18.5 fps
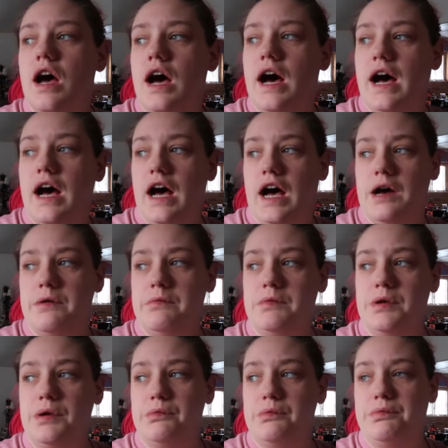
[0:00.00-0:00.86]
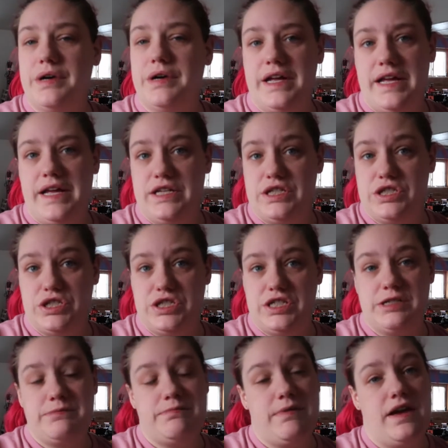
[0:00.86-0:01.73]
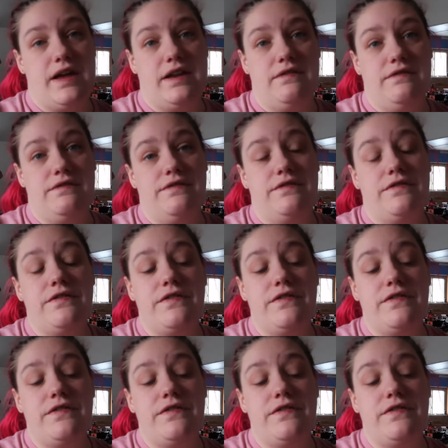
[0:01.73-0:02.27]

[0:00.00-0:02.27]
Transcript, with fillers: Um, but it's just been